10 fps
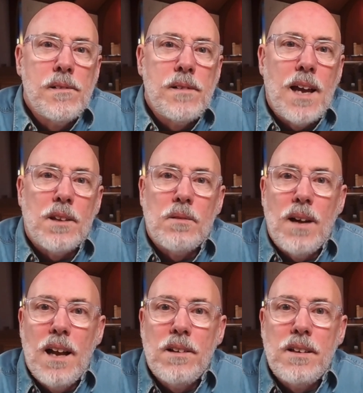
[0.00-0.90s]
Now, the
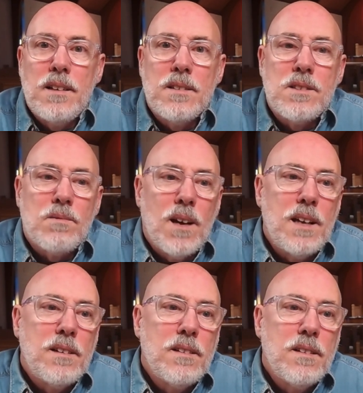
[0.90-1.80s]
reality is,
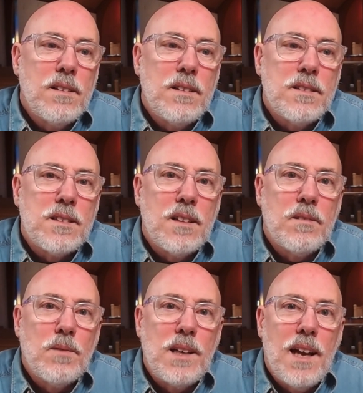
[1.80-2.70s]
right, is that
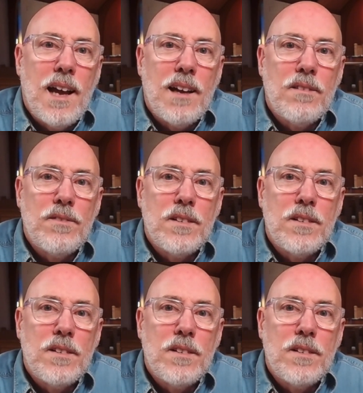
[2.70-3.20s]
we have,